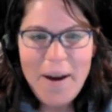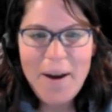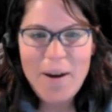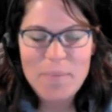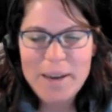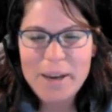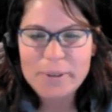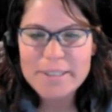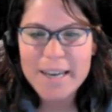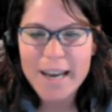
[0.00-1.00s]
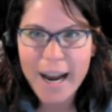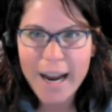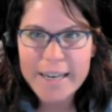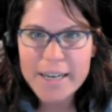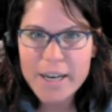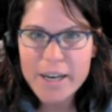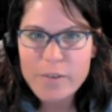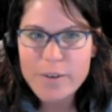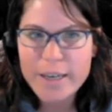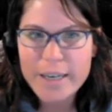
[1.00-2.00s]
um, it was kind
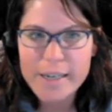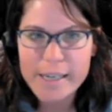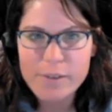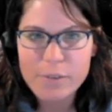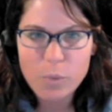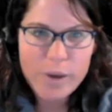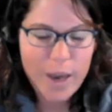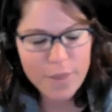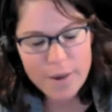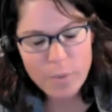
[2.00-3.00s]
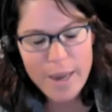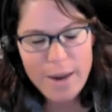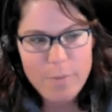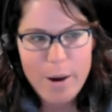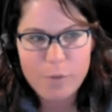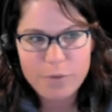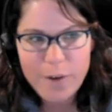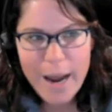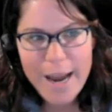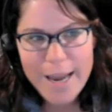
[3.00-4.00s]
of an even we i think we have about
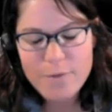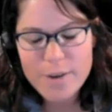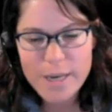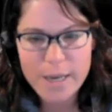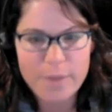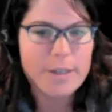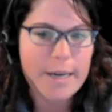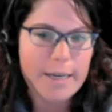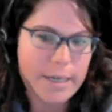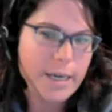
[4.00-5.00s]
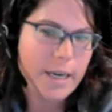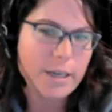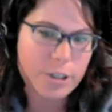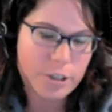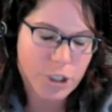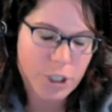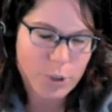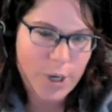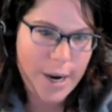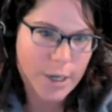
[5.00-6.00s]
five in the dietetic internship
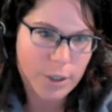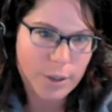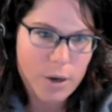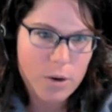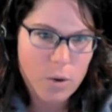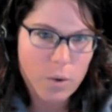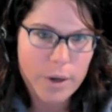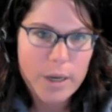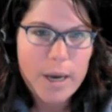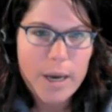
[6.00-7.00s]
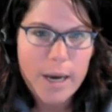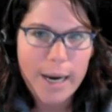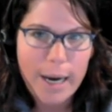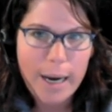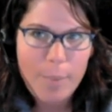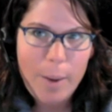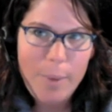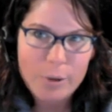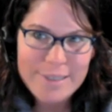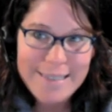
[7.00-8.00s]
track alone um,
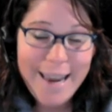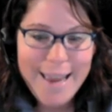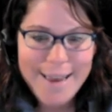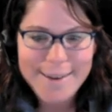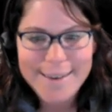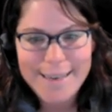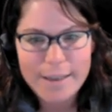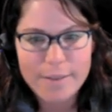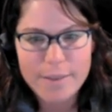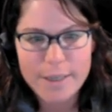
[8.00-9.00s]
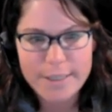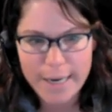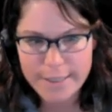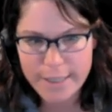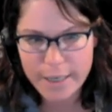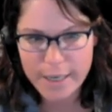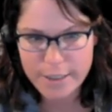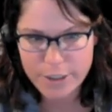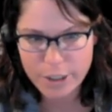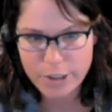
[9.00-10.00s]
about 10 in the dietetic
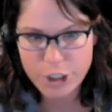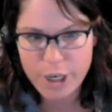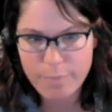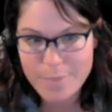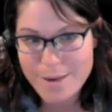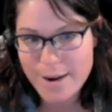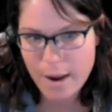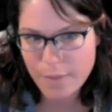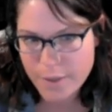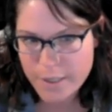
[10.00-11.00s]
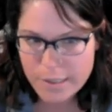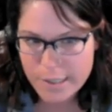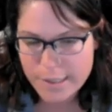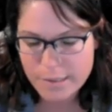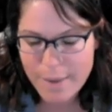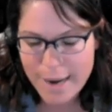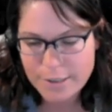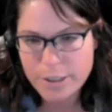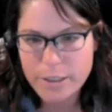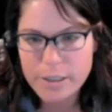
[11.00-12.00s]
internship non-thesis
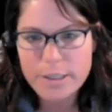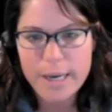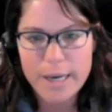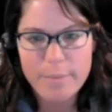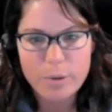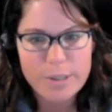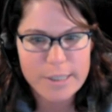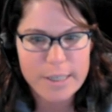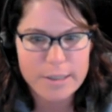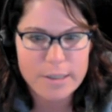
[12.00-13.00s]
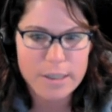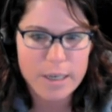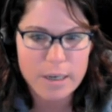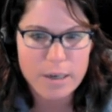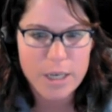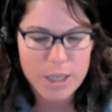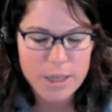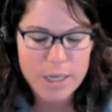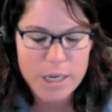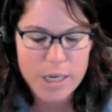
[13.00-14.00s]
masters and about six in
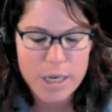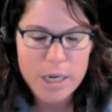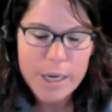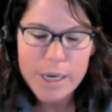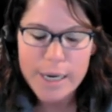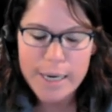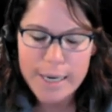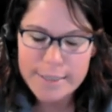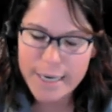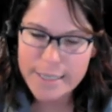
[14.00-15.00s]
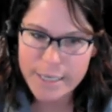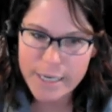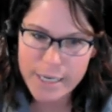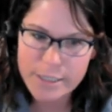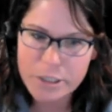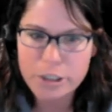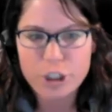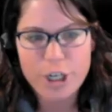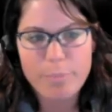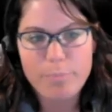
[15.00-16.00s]
the uh, dietetic
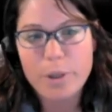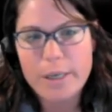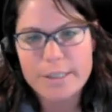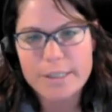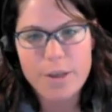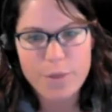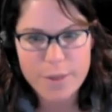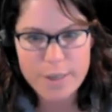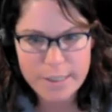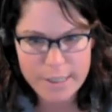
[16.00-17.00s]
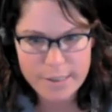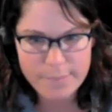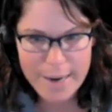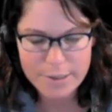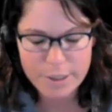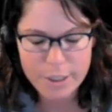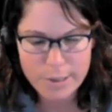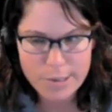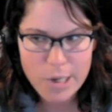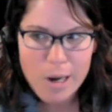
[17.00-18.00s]
internship plus the thesis
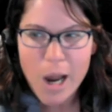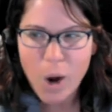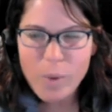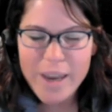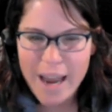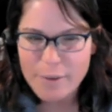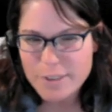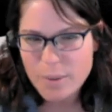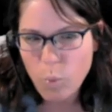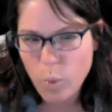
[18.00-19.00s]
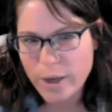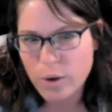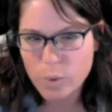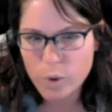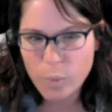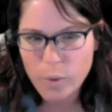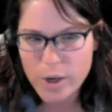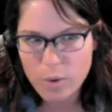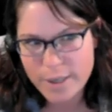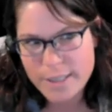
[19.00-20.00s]
masters we have some wiggle room we
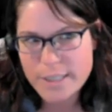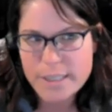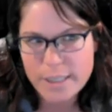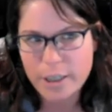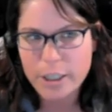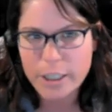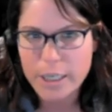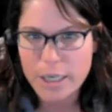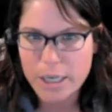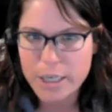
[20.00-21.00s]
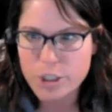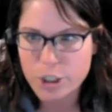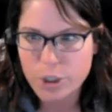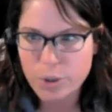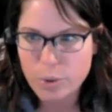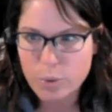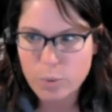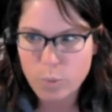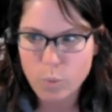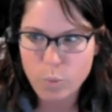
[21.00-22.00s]
don't necessarily need to
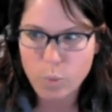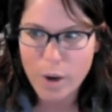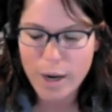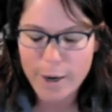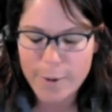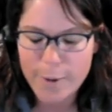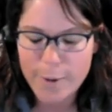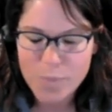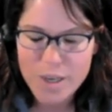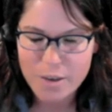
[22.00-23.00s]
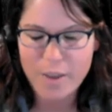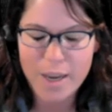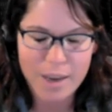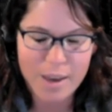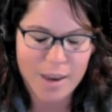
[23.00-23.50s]
um, like